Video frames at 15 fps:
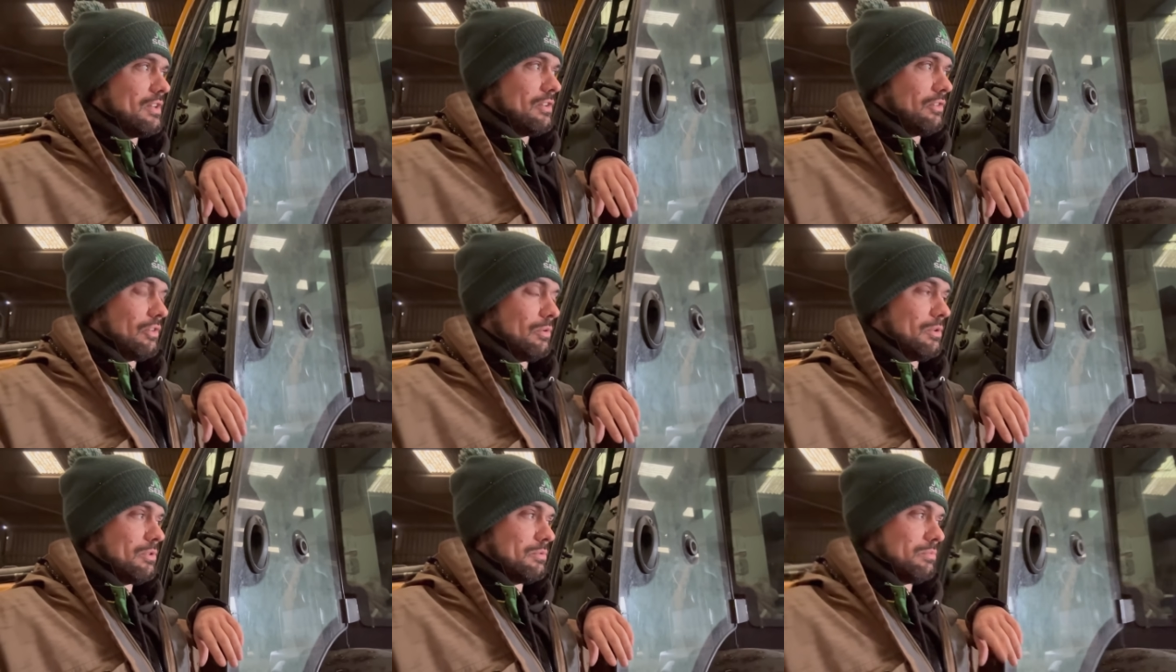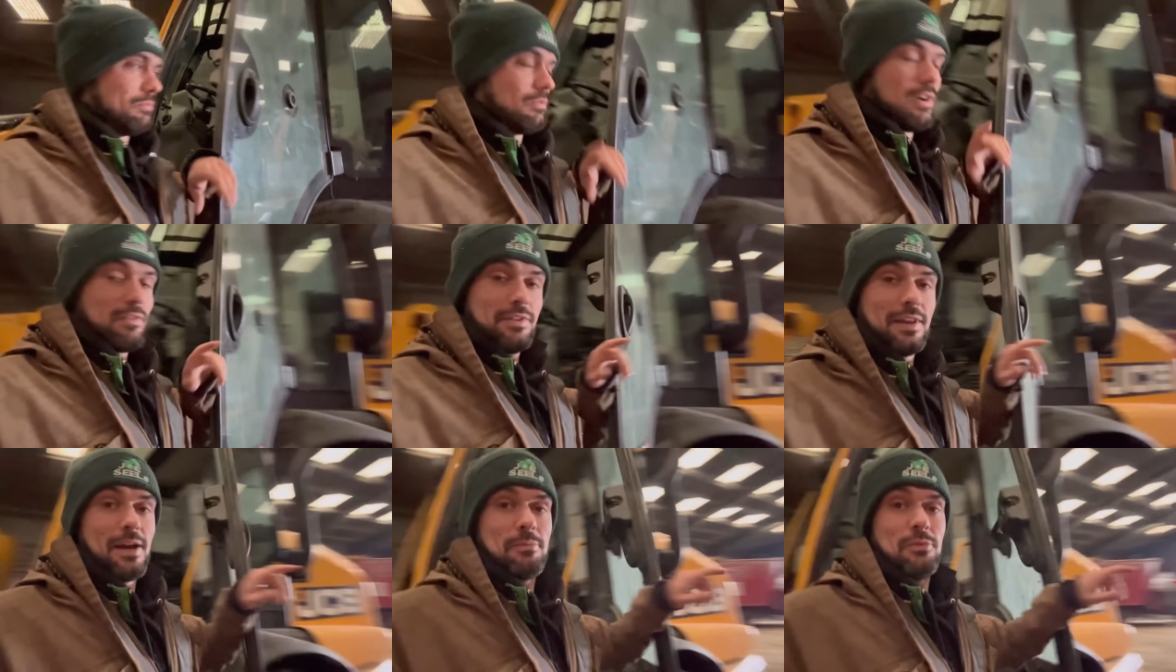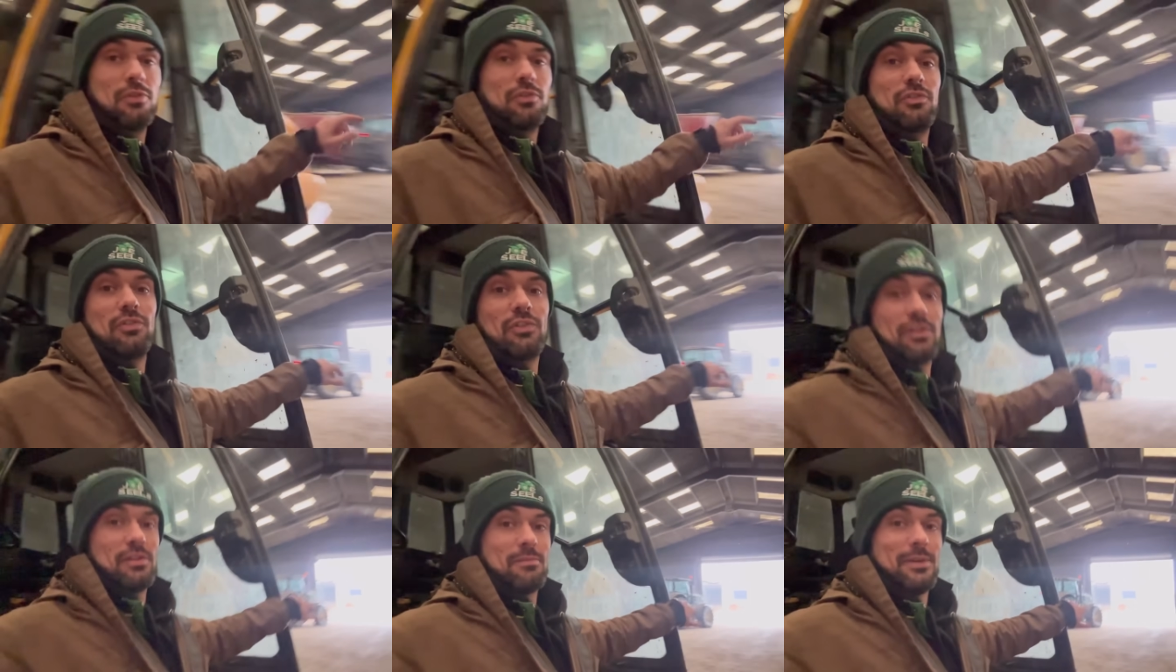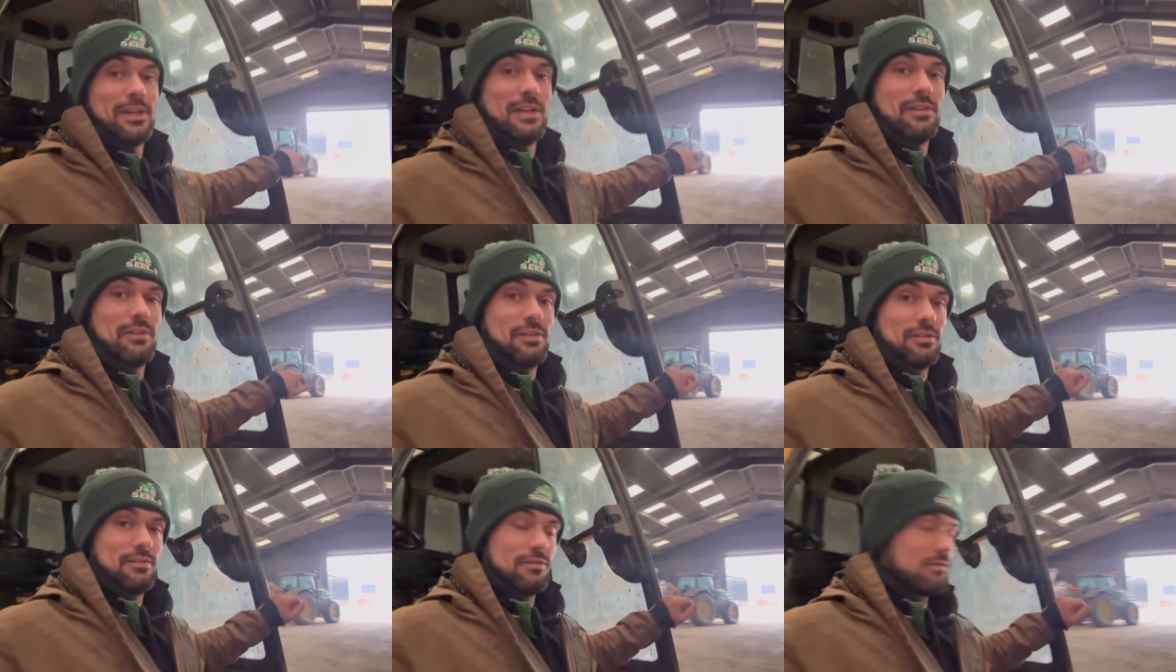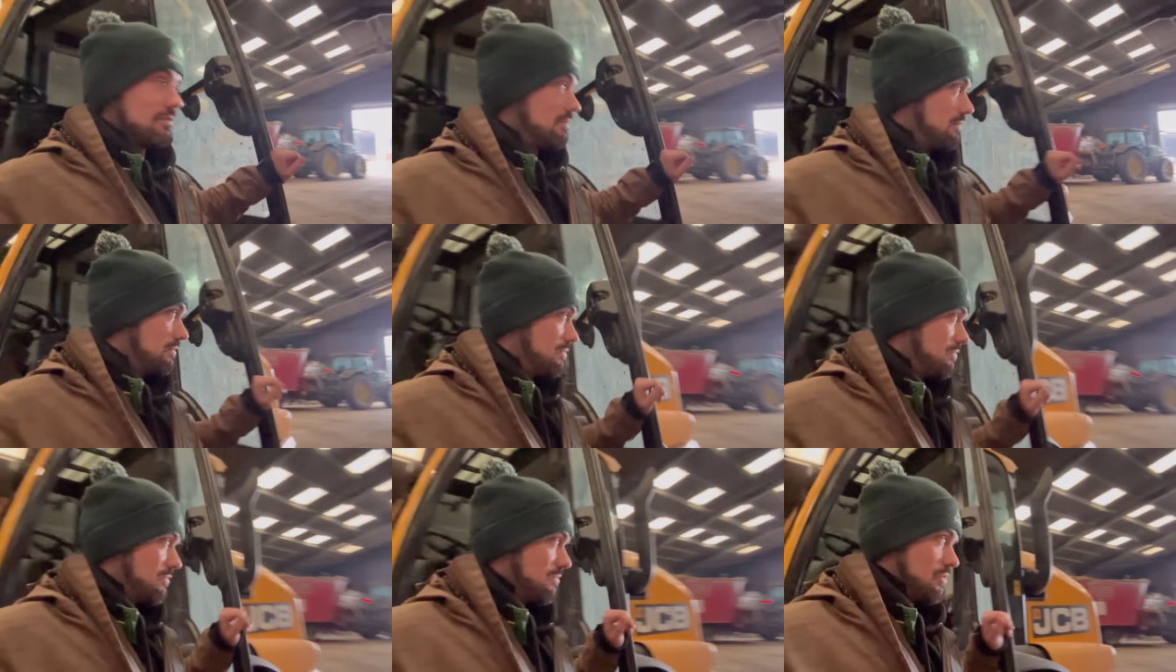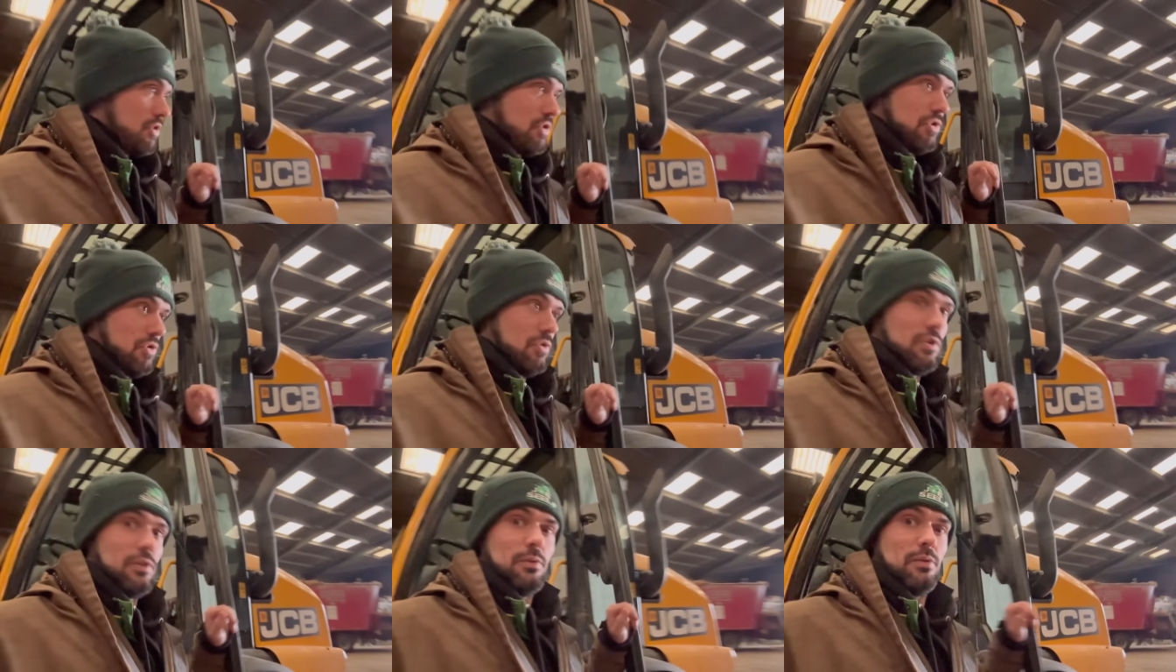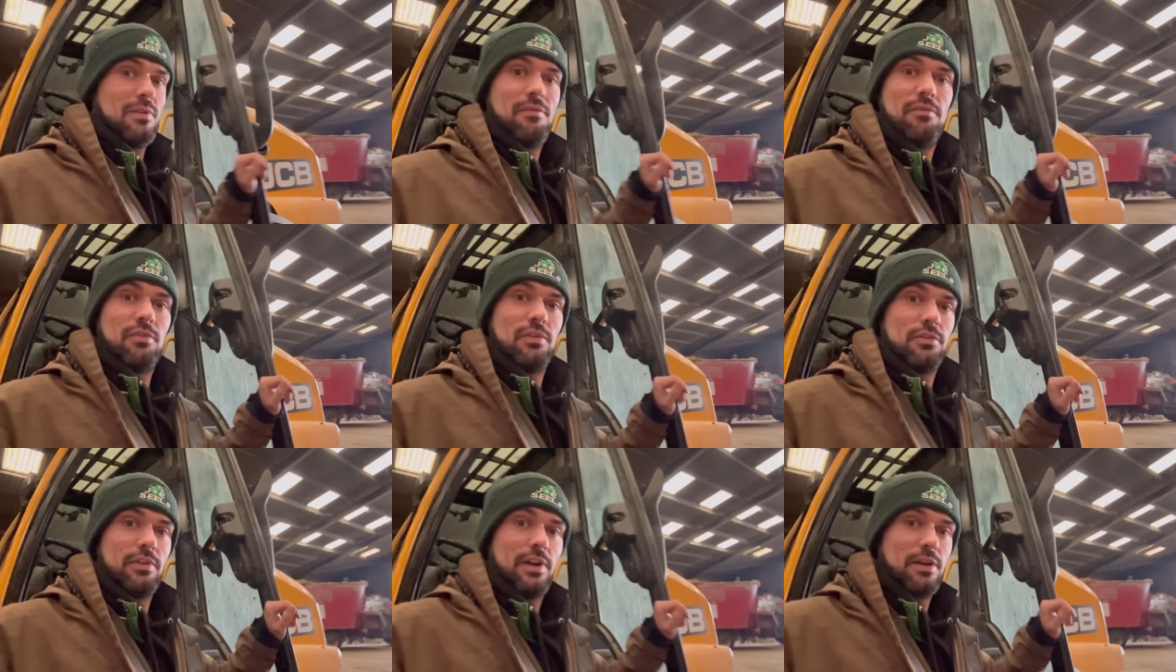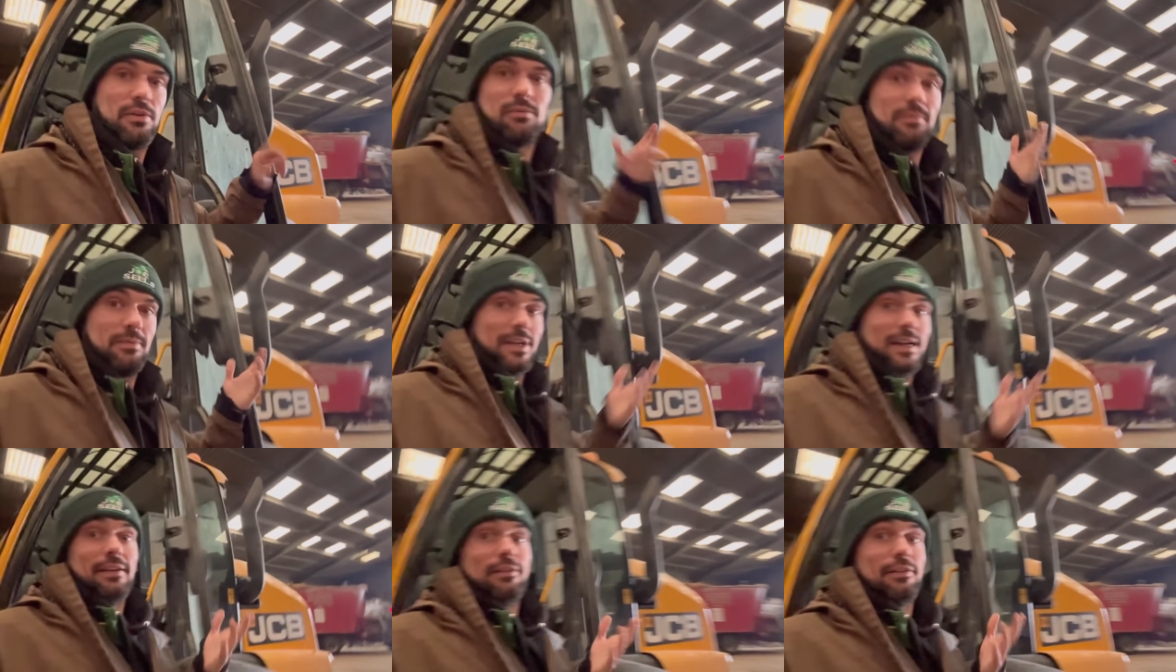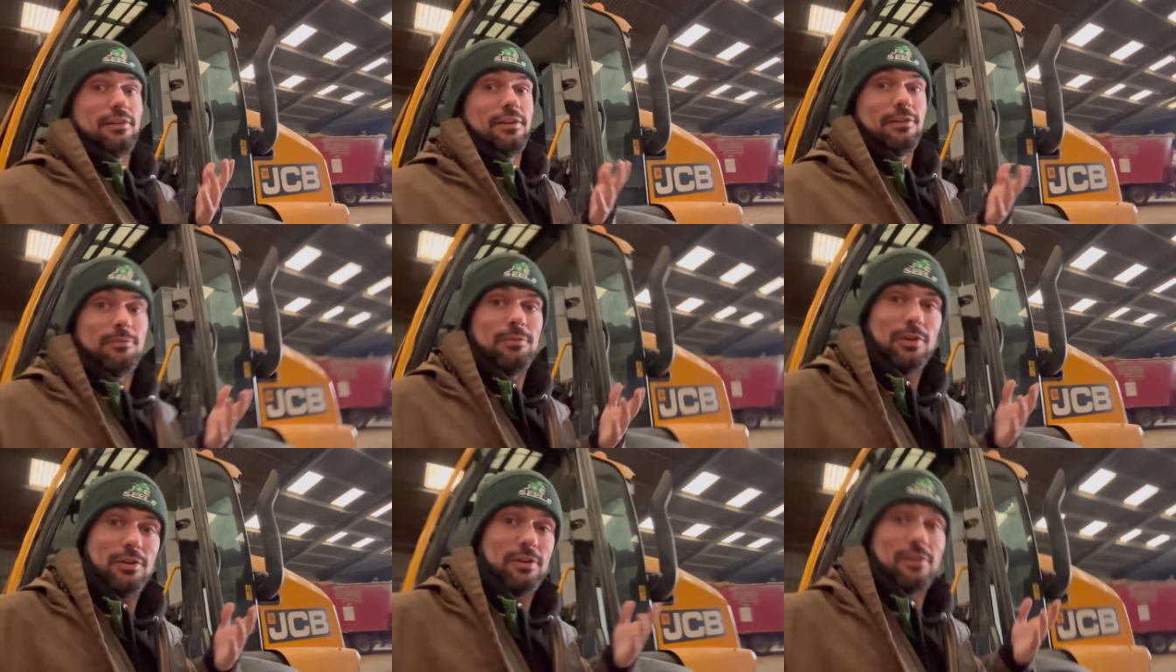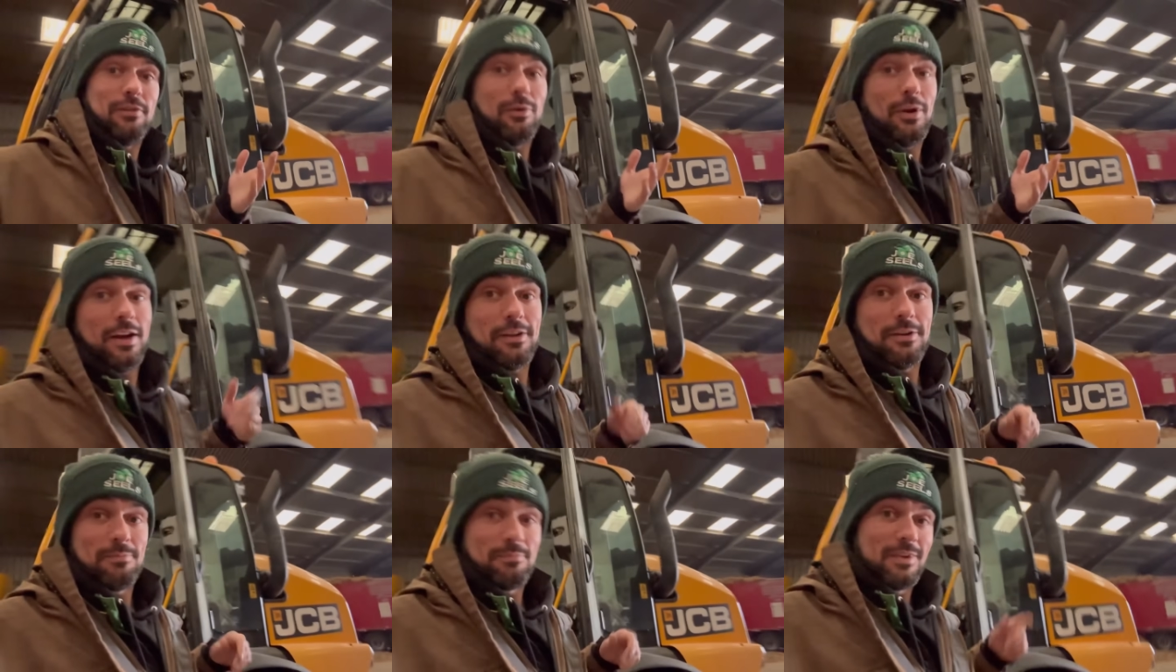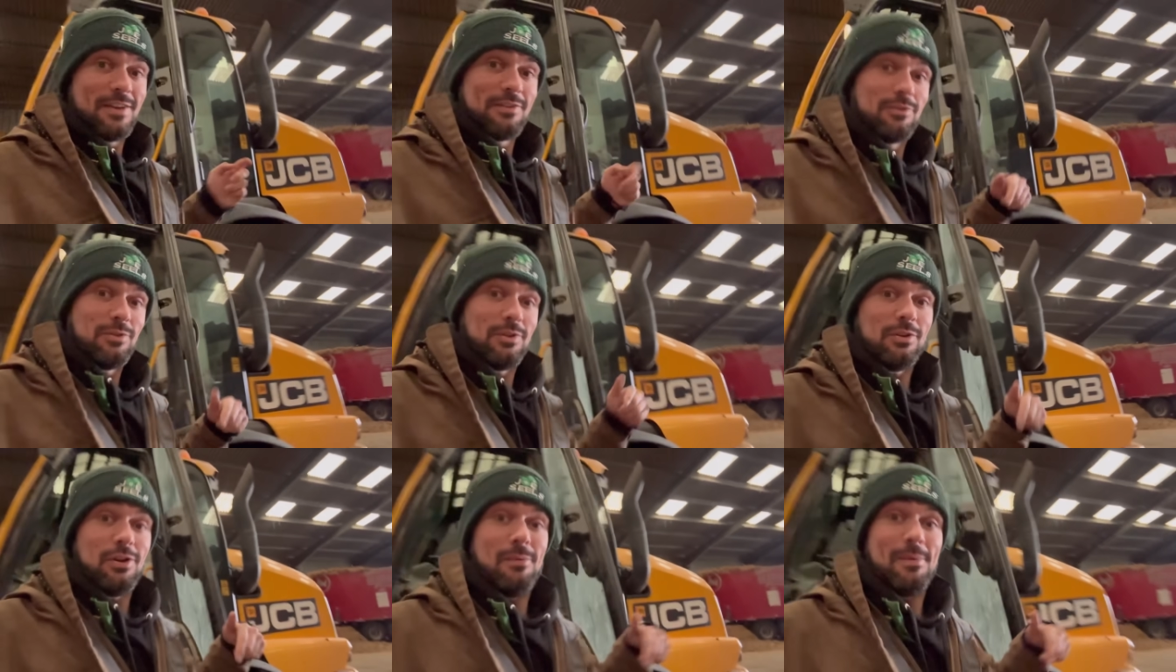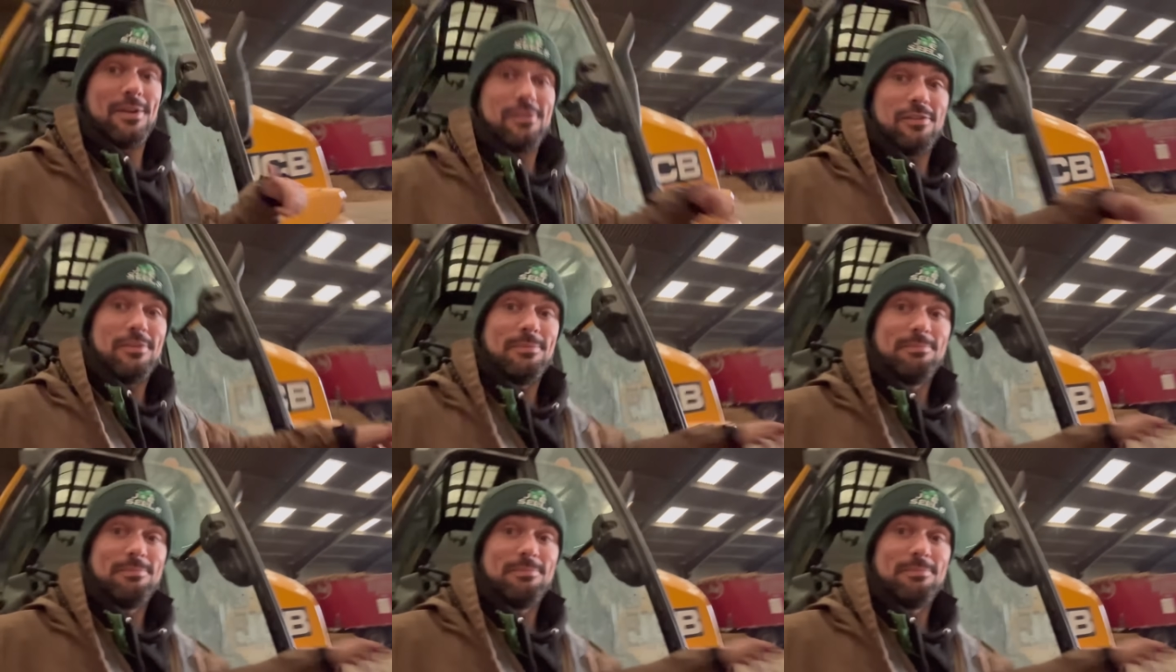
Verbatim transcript: So we're having that much at the minute that surely we're in for a drought. I don't know. What do you reckon? Let us know in the comments.